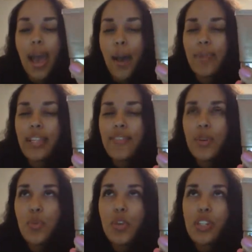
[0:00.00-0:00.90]
I believe
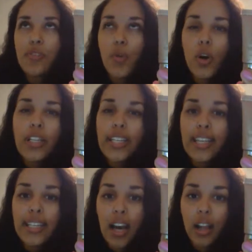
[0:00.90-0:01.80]
it was
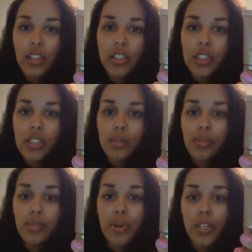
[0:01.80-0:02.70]
$14,
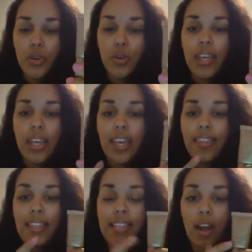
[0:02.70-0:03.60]
but you can
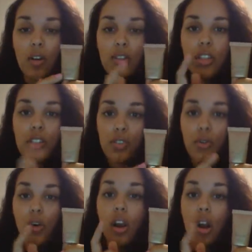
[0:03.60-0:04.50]
get this at Ulta,
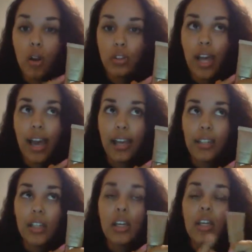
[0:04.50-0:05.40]
Sephora, online.